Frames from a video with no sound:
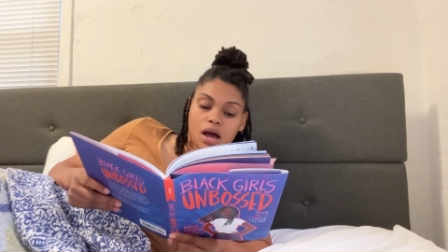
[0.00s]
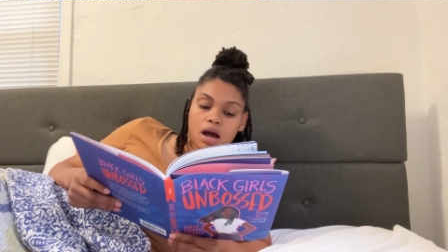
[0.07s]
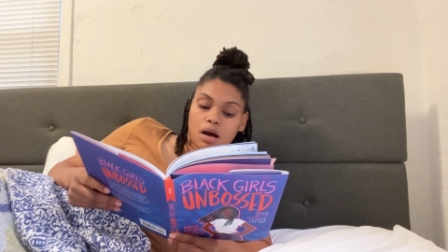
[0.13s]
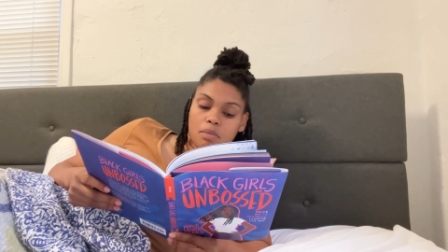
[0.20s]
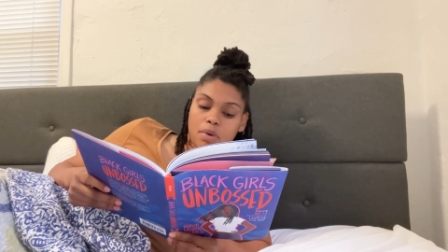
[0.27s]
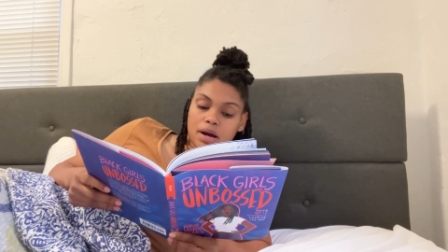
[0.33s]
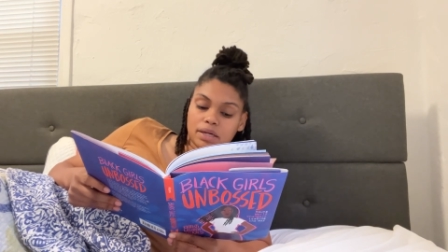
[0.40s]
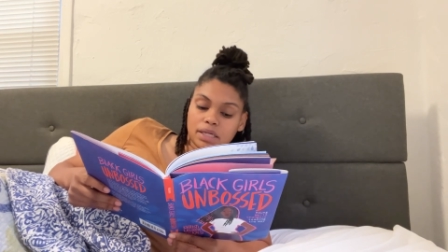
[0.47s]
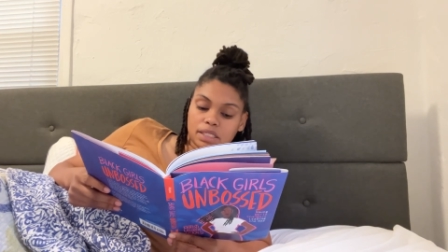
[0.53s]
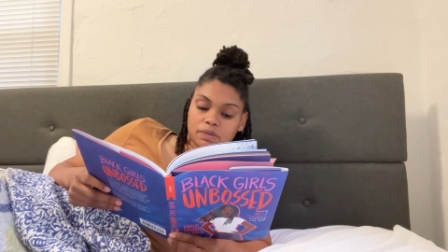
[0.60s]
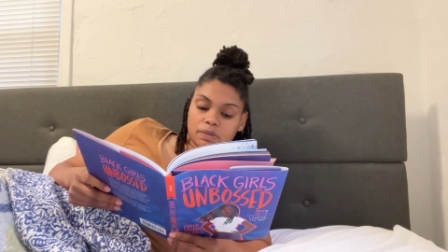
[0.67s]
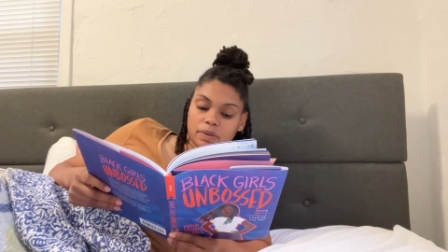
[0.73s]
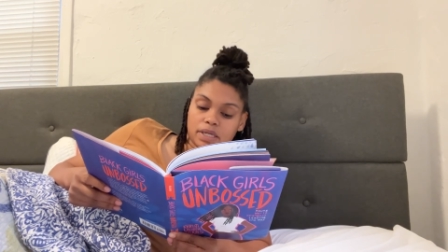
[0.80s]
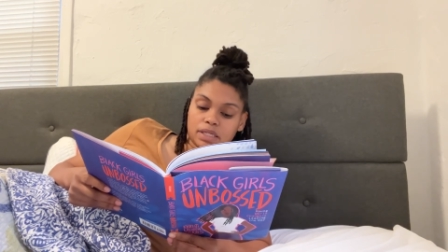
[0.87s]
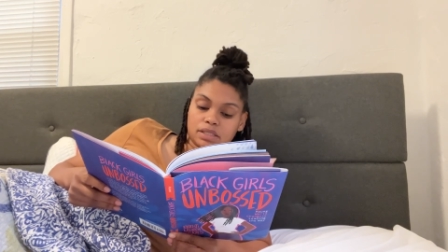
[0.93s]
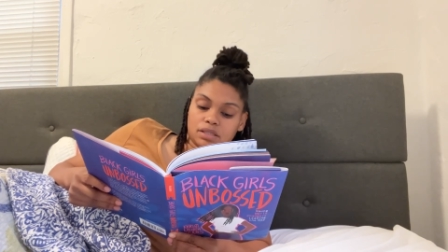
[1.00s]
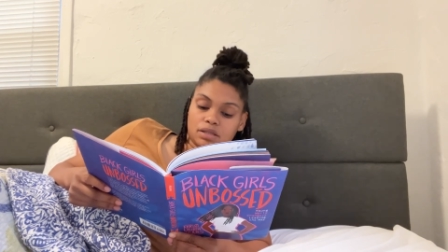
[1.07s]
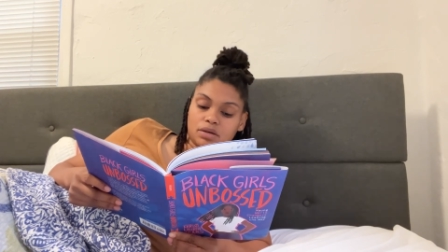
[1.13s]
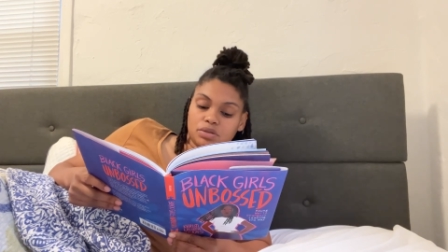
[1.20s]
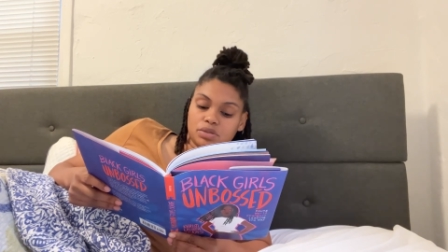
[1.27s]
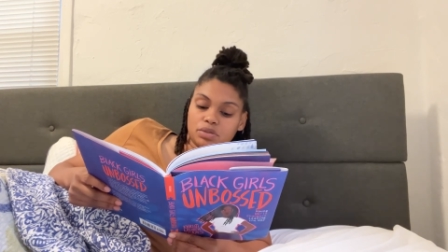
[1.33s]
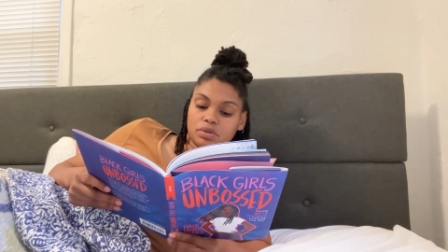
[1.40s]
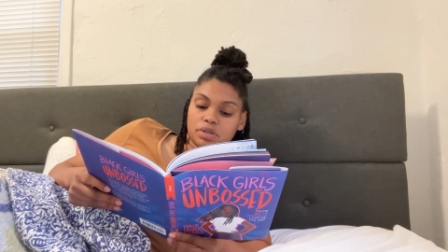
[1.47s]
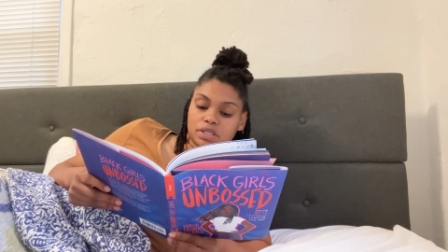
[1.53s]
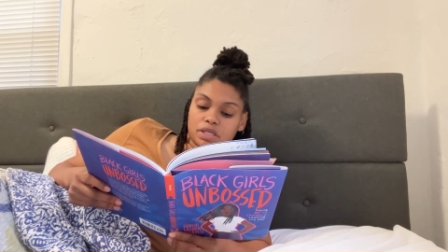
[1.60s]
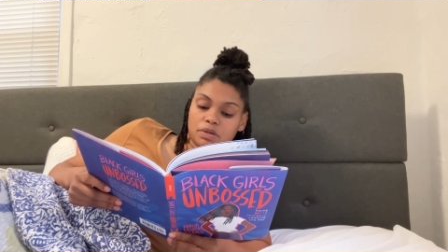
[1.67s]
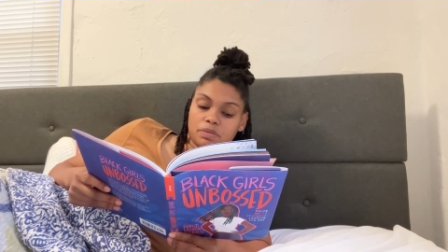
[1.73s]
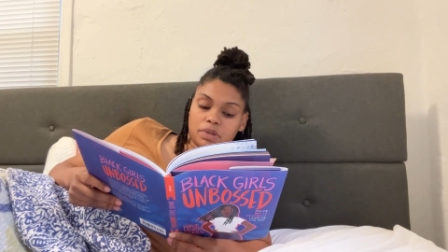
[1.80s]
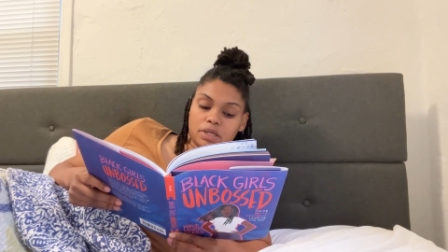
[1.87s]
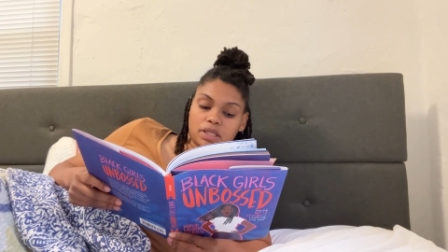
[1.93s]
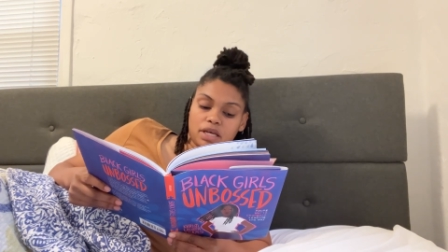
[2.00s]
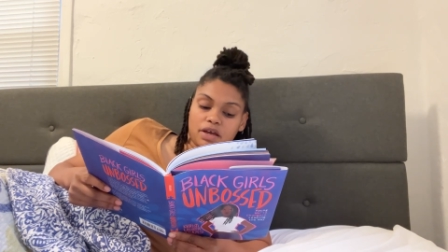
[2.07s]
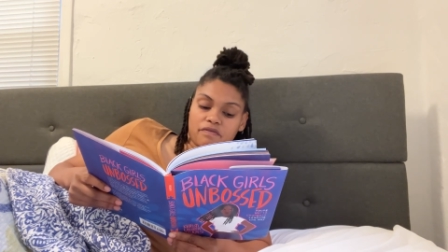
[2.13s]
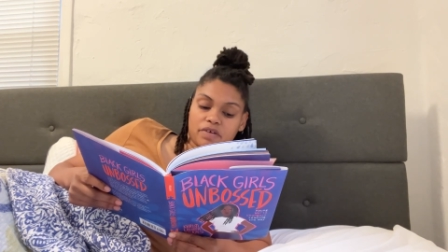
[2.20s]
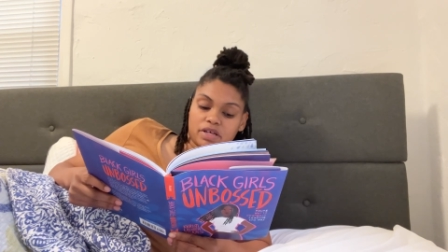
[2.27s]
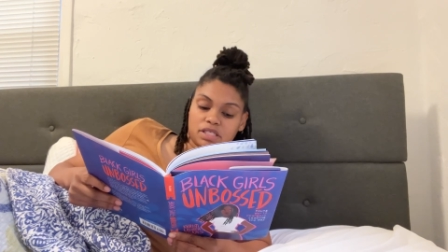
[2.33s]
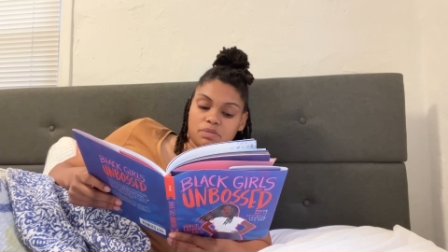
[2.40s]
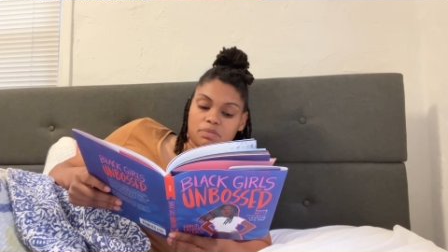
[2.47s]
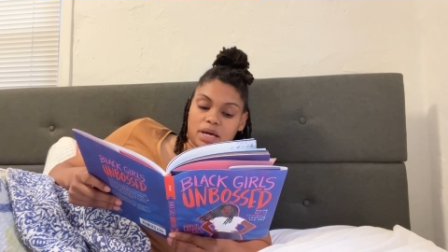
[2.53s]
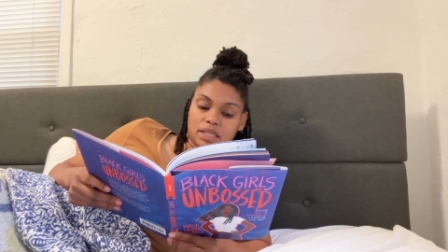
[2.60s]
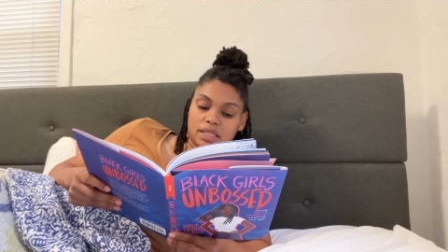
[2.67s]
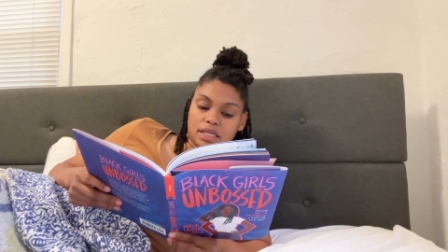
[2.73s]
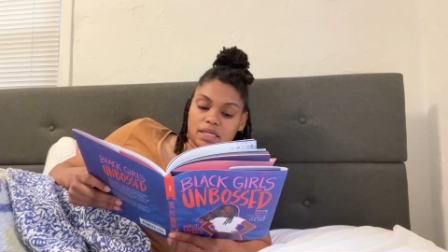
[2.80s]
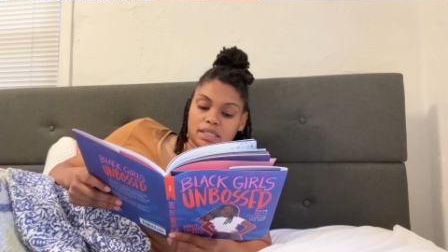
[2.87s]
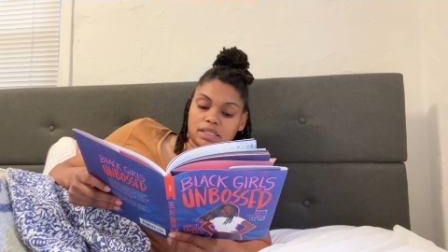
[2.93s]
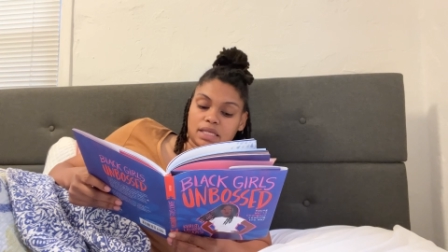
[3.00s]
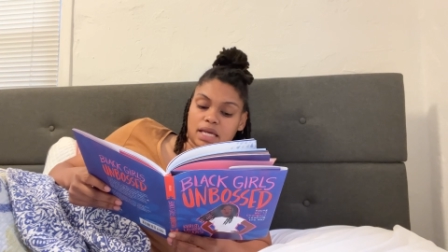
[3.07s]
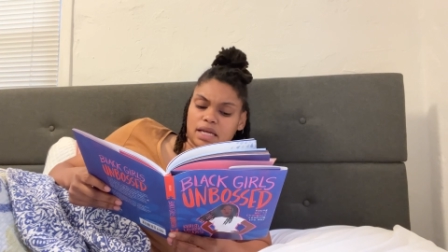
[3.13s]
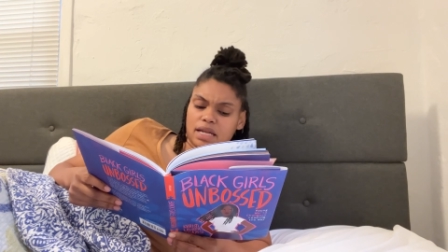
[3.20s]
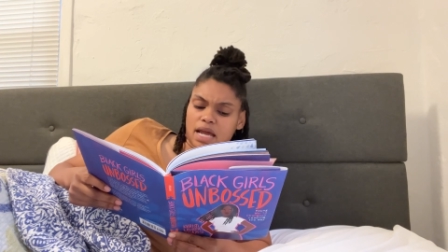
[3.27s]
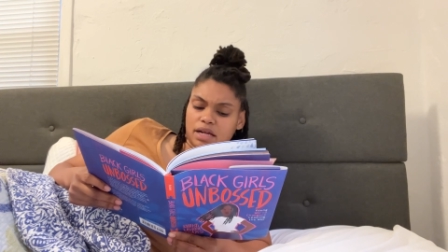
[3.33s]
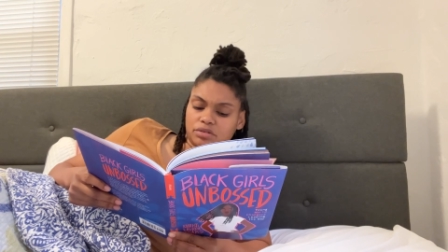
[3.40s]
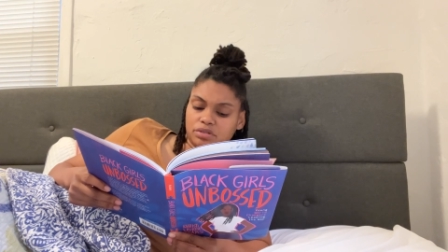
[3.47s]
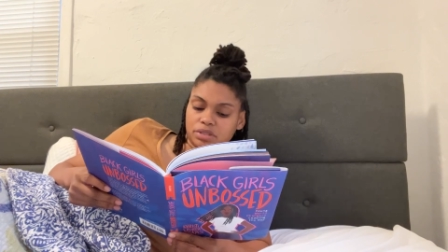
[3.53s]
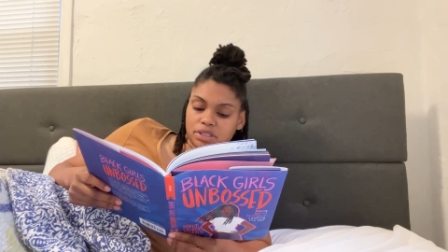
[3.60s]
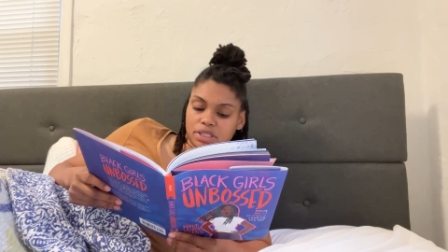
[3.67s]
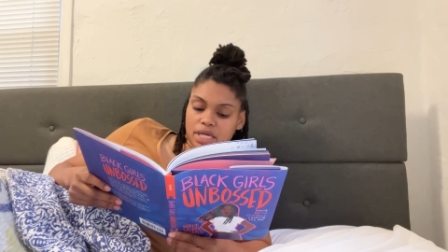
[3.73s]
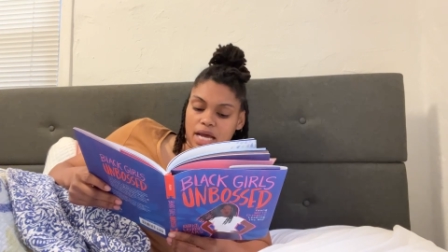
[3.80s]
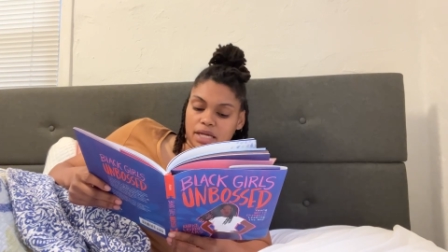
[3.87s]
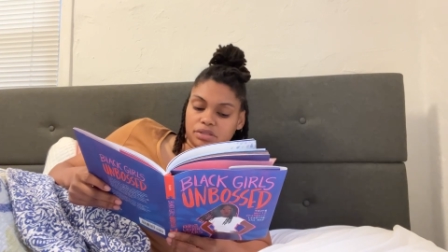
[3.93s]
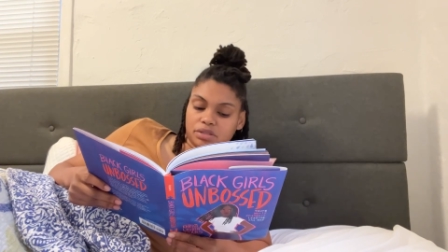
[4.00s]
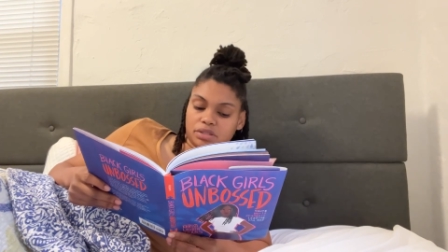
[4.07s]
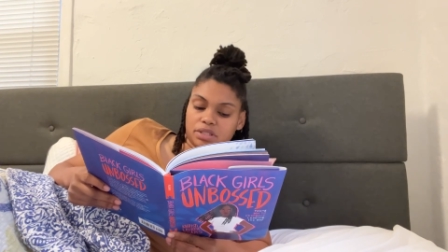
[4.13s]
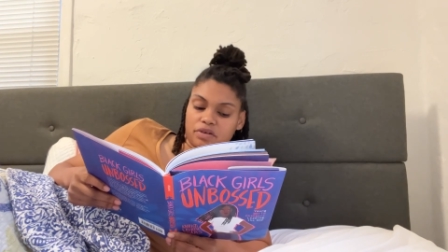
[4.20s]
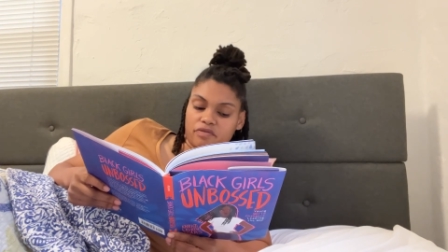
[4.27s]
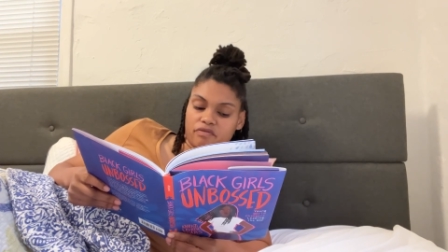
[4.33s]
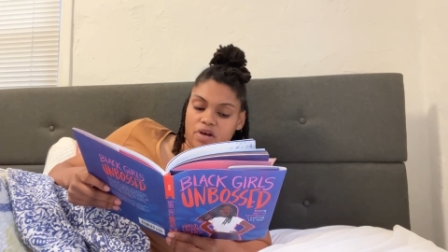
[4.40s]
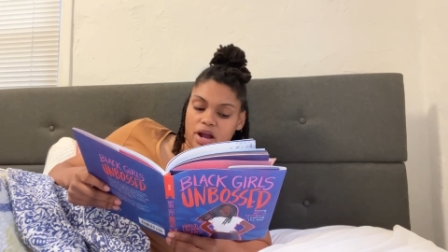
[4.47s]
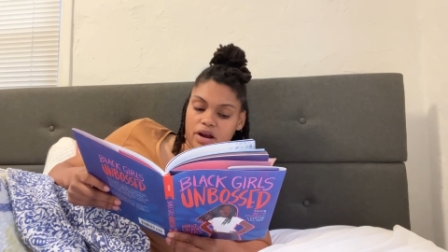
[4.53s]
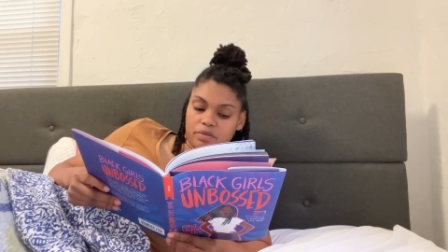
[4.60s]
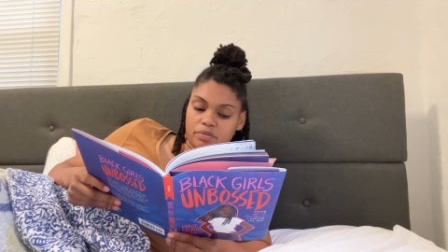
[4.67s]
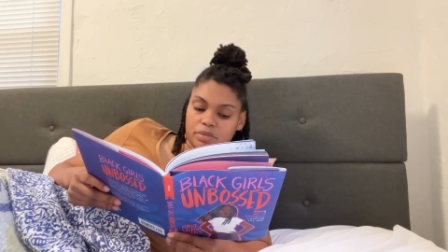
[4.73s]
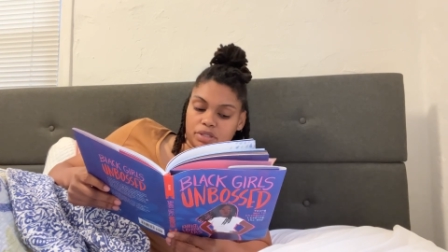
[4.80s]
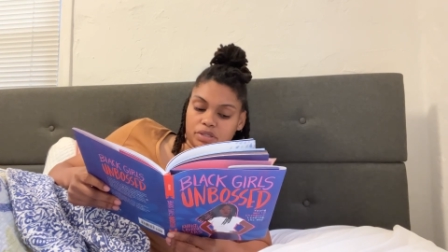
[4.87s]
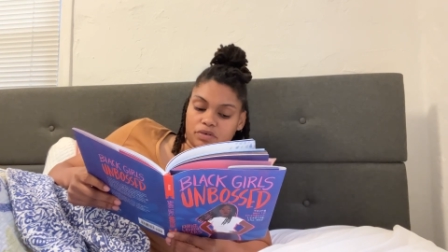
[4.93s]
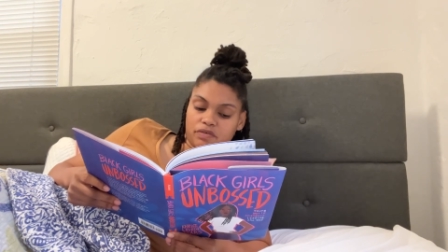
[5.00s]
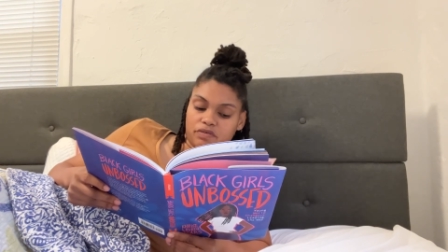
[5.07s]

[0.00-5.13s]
Amar explains those who are typically affected by things like natural disasters and environmental